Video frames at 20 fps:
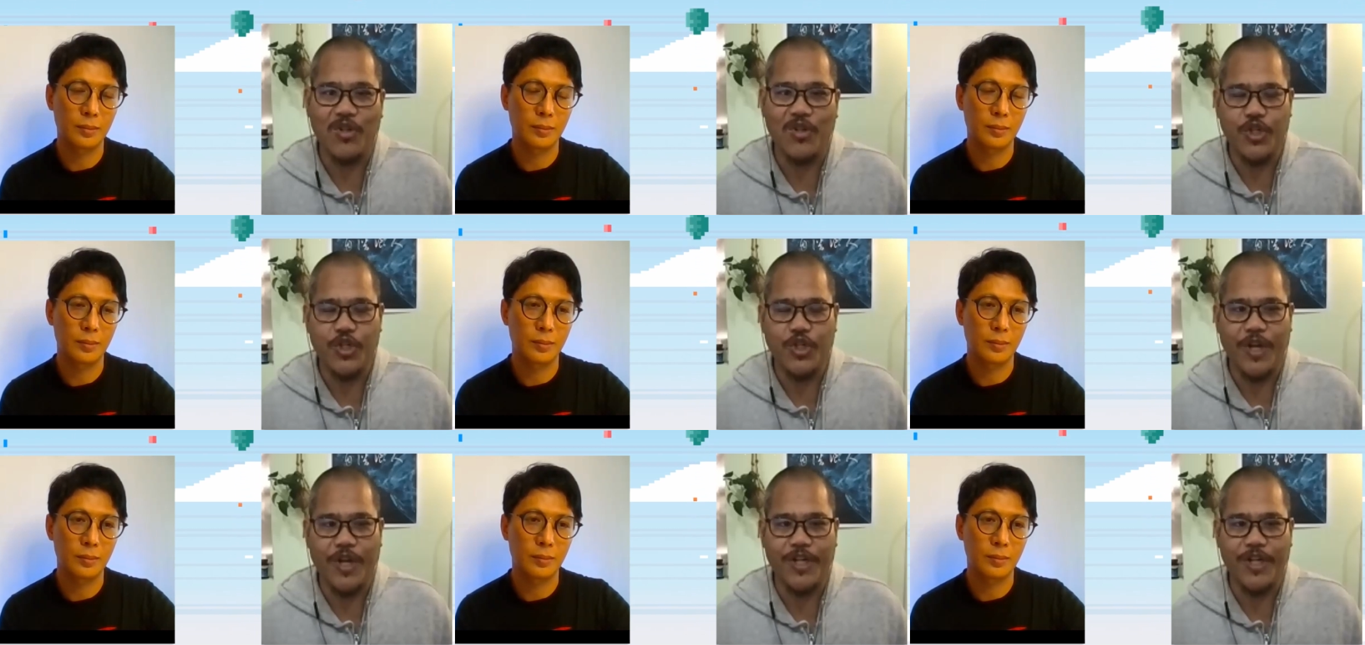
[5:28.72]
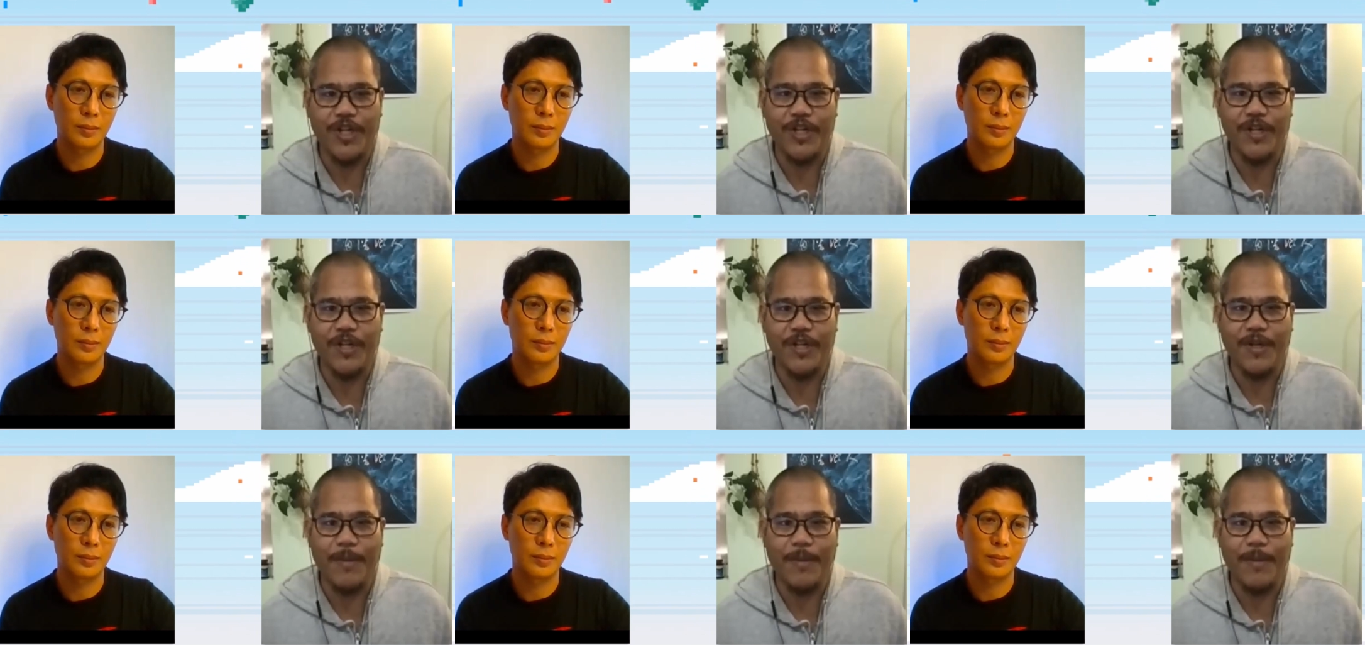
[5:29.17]

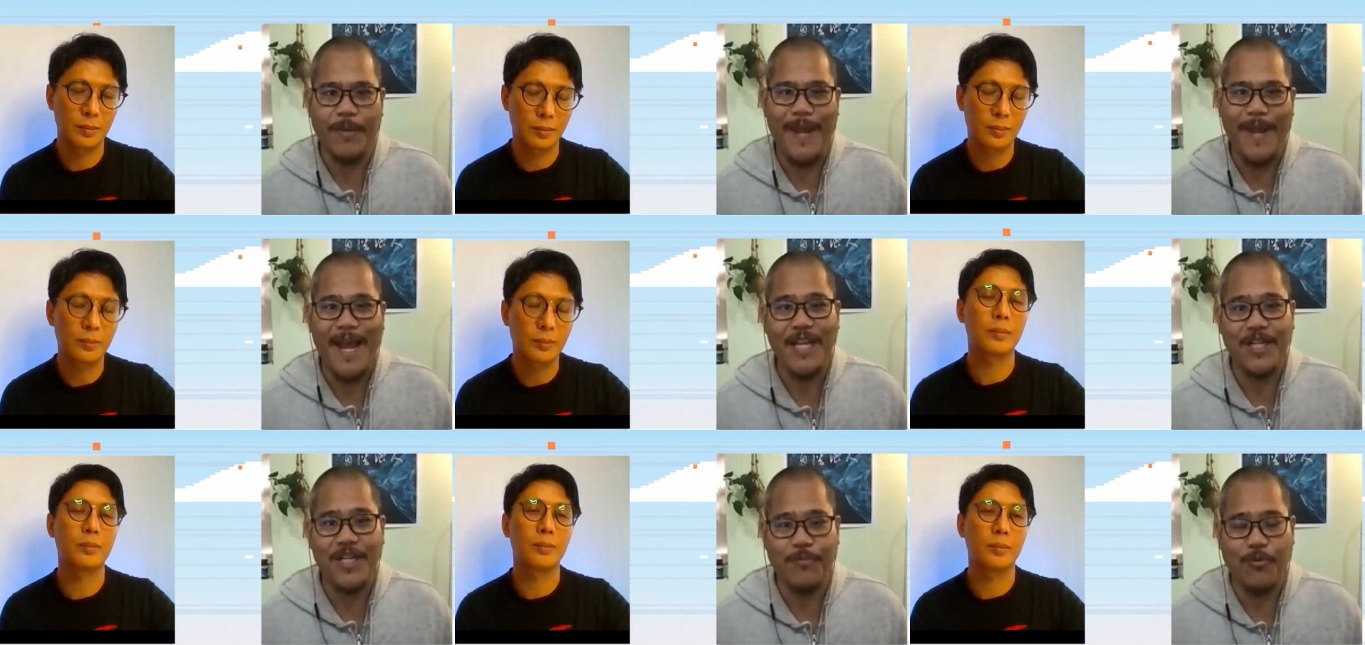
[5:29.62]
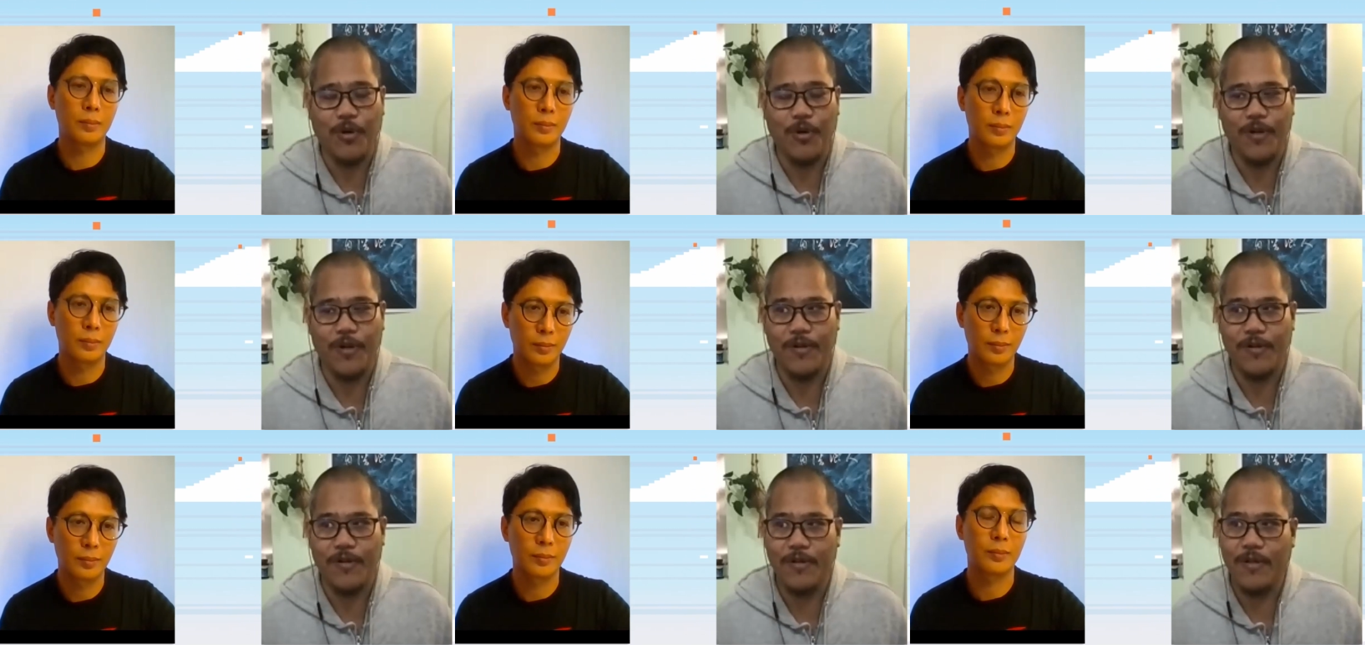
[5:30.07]
Speaker 1: registration
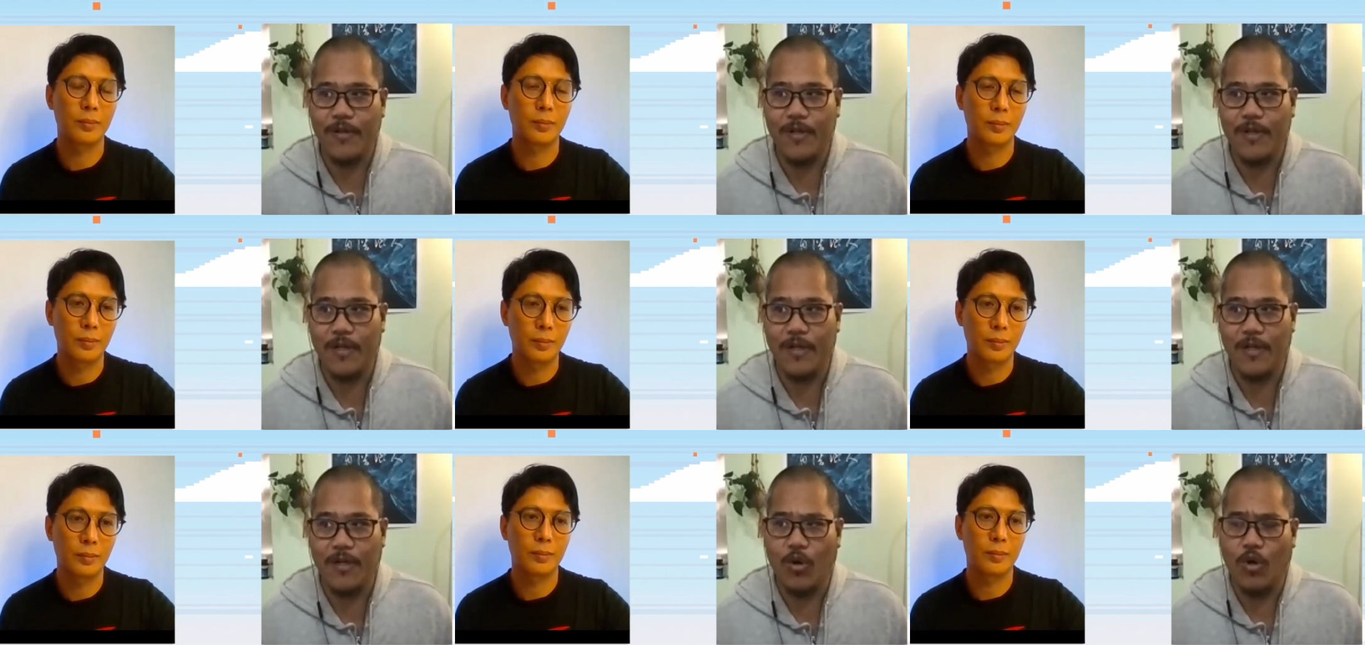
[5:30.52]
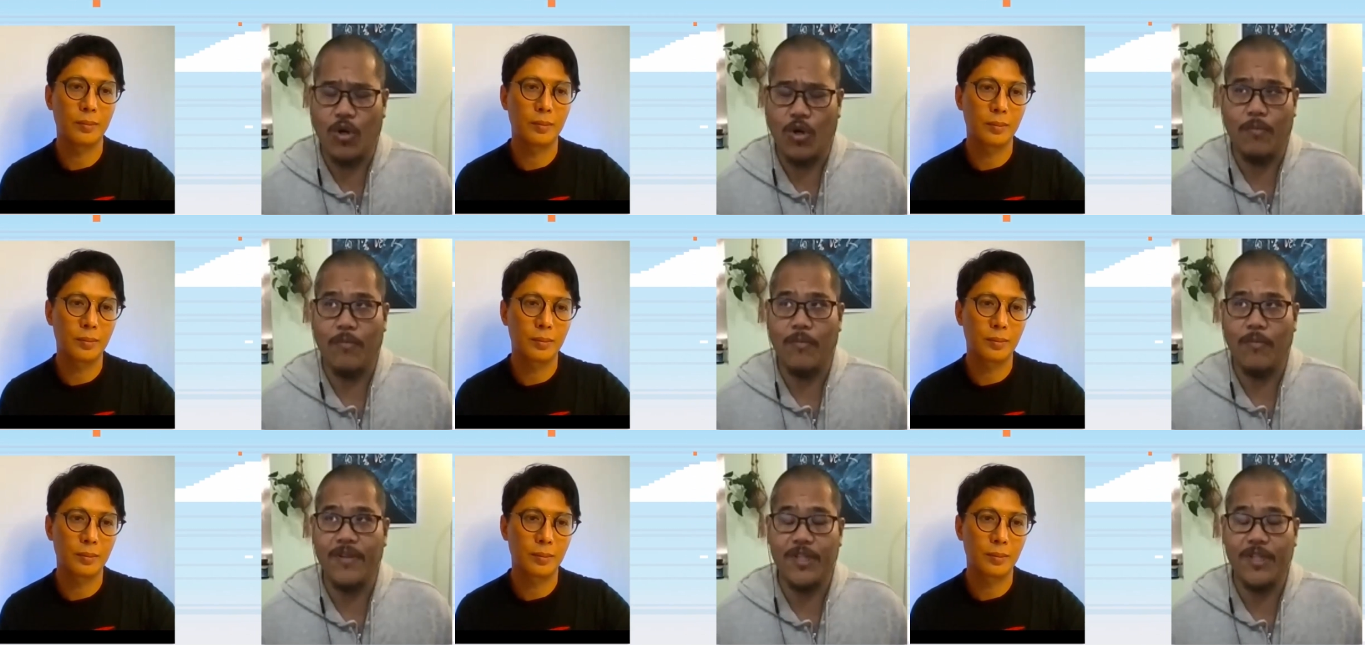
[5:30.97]
passport uh,
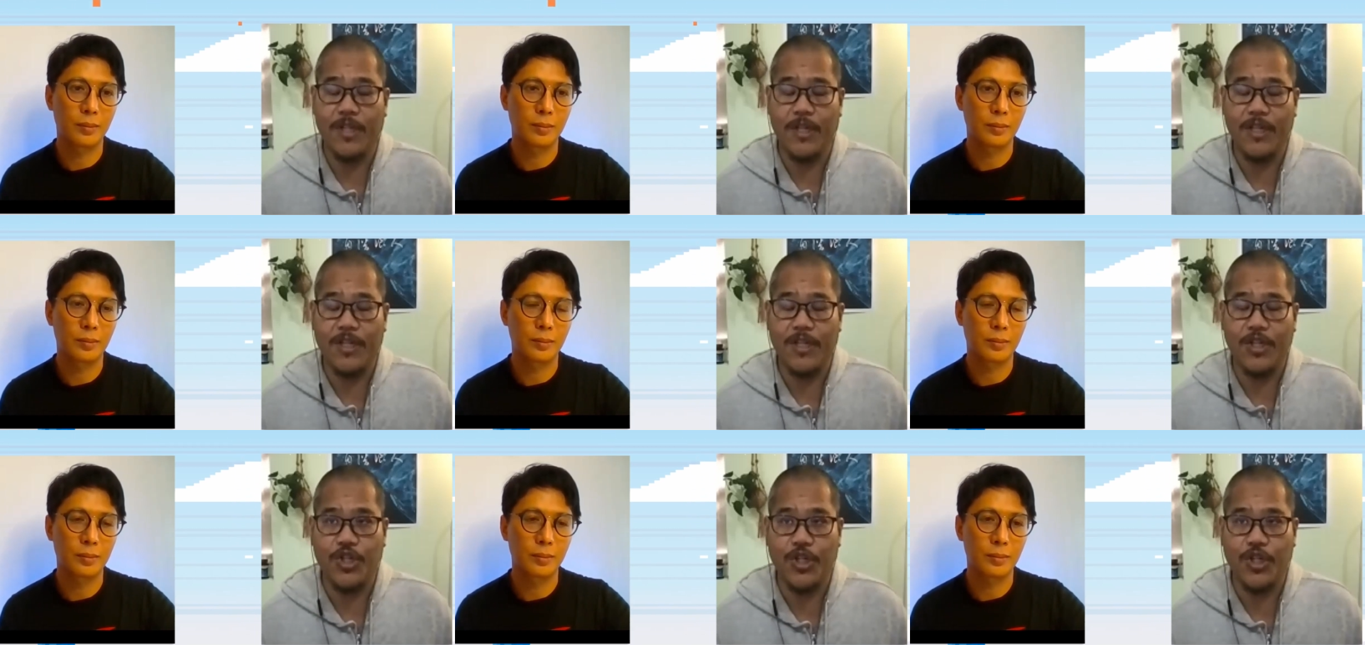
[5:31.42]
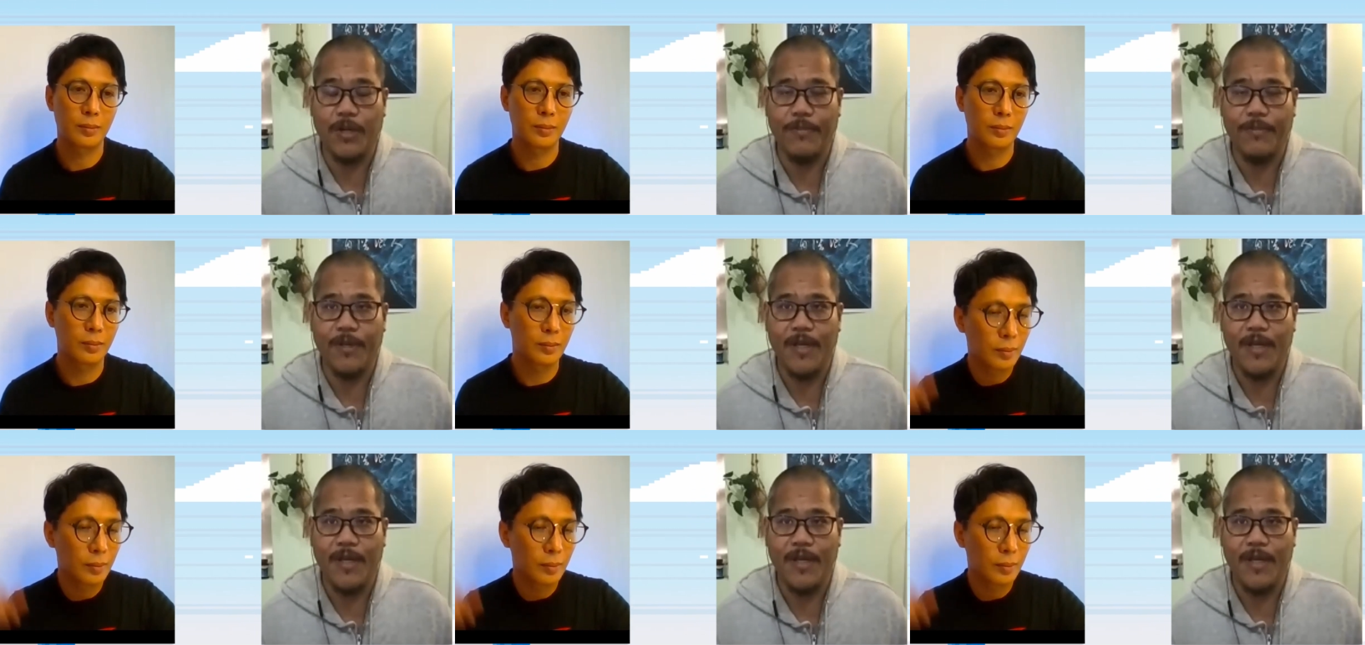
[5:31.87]
or the citizenship,